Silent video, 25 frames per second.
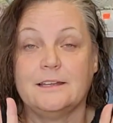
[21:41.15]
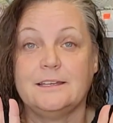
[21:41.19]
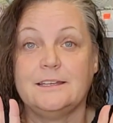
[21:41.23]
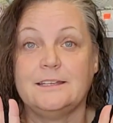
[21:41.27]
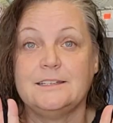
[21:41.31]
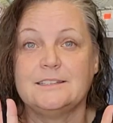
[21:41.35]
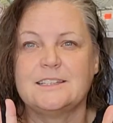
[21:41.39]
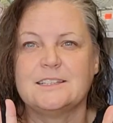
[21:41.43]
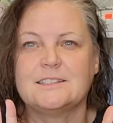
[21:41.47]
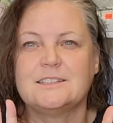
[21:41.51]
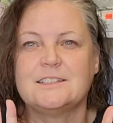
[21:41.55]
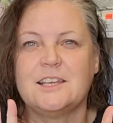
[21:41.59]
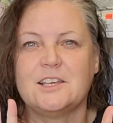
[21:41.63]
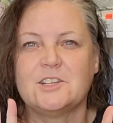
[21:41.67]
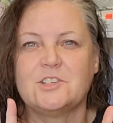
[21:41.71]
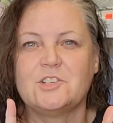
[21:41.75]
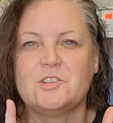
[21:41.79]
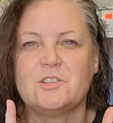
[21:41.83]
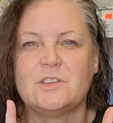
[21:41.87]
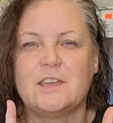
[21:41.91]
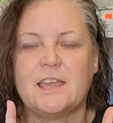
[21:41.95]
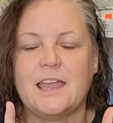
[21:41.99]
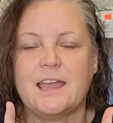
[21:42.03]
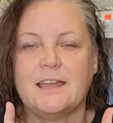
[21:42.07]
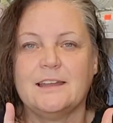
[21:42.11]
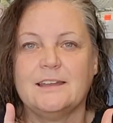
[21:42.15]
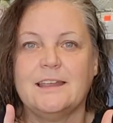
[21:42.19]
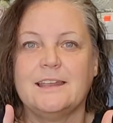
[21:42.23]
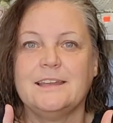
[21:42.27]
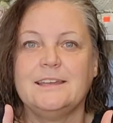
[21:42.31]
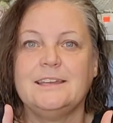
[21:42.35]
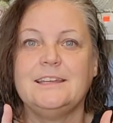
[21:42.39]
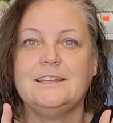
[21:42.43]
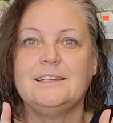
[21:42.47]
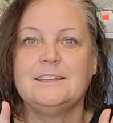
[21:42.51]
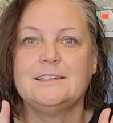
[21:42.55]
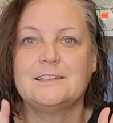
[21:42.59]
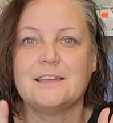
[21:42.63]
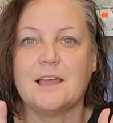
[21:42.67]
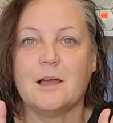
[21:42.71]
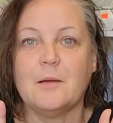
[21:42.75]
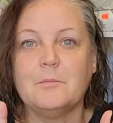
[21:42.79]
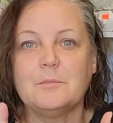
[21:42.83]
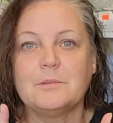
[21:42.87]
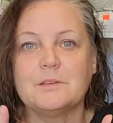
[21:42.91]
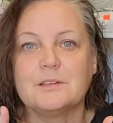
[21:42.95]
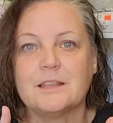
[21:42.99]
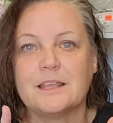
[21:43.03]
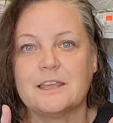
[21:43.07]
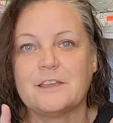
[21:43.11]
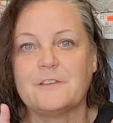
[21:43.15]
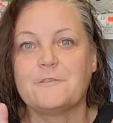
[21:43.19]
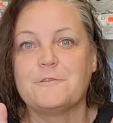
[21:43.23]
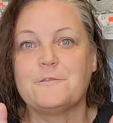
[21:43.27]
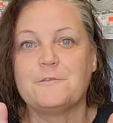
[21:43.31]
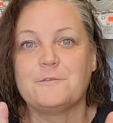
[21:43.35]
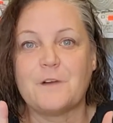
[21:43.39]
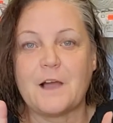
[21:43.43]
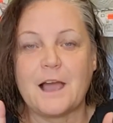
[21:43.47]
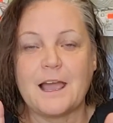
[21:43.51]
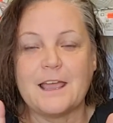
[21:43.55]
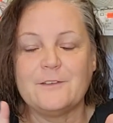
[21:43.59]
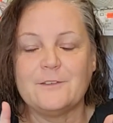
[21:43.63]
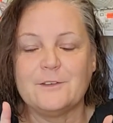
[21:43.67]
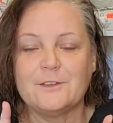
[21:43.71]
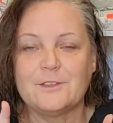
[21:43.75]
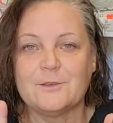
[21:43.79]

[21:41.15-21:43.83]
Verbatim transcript: And he says, "Yes, you can." And he dumped like 5